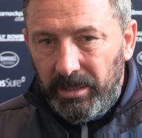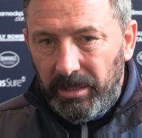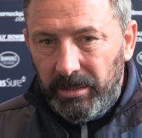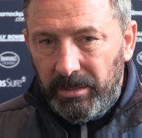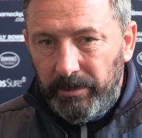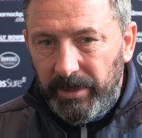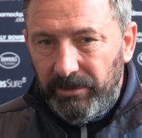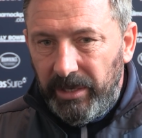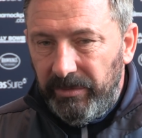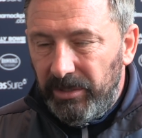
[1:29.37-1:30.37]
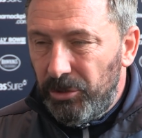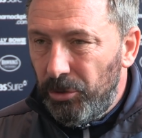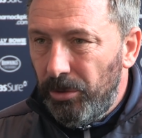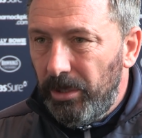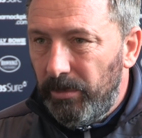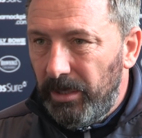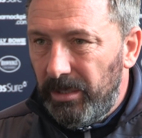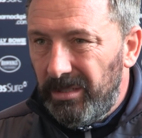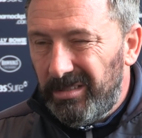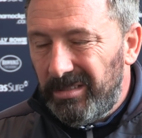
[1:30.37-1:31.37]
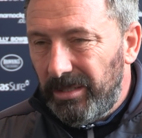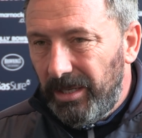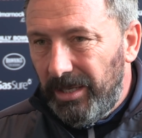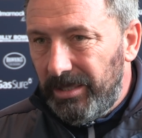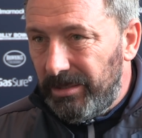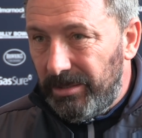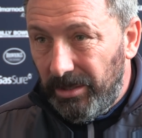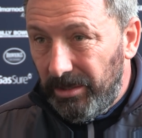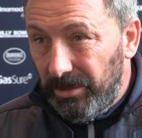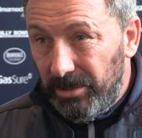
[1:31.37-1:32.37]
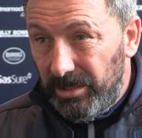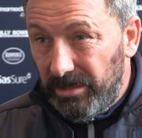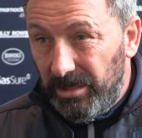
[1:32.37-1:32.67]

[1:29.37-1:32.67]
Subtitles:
you make reference to it, but it is done and dusty.